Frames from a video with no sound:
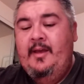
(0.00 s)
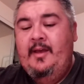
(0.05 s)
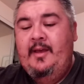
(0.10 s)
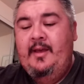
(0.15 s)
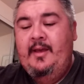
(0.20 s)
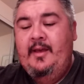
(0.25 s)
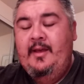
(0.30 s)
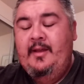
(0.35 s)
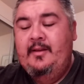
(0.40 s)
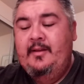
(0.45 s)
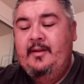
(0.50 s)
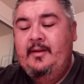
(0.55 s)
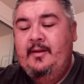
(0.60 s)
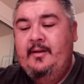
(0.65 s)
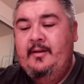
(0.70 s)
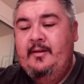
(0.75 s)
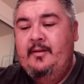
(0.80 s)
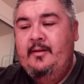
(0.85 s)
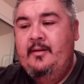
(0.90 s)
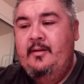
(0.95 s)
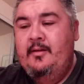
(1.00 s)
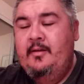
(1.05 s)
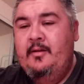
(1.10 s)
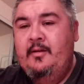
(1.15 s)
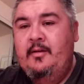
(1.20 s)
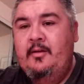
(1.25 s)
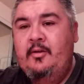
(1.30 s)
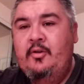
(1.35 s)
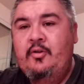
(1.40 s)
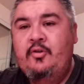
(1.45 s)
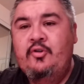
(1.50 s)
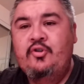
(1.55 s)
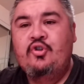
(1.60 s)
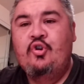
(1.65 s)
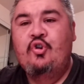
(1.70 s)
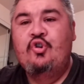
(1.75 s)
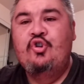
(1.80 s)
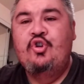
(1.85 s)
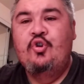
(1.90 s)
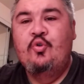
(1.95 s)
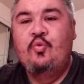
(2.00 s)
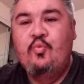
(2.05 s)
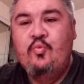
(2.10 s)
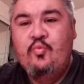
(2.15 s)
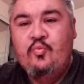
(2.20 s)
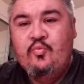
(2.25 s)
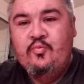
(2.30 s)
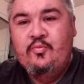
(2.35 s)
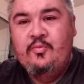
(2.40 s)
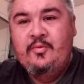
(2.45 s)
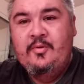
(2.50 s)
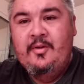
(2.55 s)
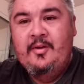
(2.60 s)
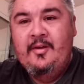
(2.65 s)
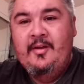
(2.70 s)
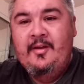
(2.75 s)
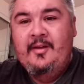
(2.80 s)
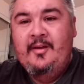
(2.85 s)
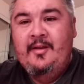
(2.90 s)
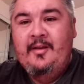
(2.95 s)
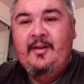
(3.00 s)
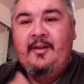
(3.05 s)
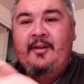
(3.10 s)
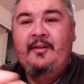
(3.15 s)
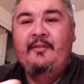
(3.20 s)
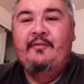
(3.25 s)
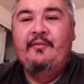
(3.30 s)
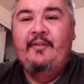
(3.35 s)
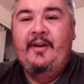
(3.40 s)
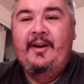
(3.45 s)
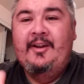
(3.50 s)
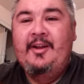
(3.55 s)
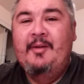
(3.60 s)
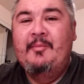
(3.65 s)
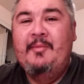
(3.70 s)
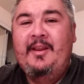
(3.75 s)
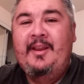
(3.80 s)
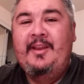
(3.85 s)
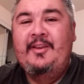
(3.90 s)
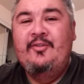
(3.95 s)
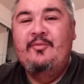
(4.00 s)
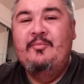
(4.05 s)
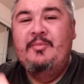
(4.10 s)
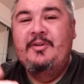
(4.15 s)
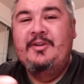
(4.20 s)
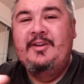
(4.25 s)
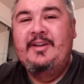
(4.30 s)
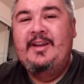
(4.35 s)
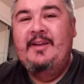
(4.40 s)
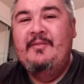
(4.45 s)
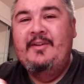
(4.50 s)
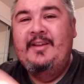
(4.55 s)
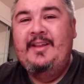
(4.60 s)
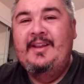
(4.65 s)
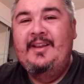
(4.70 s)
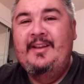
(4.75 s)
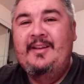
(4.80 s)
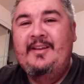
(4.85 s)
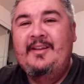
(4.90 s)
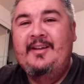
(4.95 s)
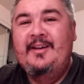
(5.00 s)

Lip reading: And Sergio Frank nominated you, but you never did it.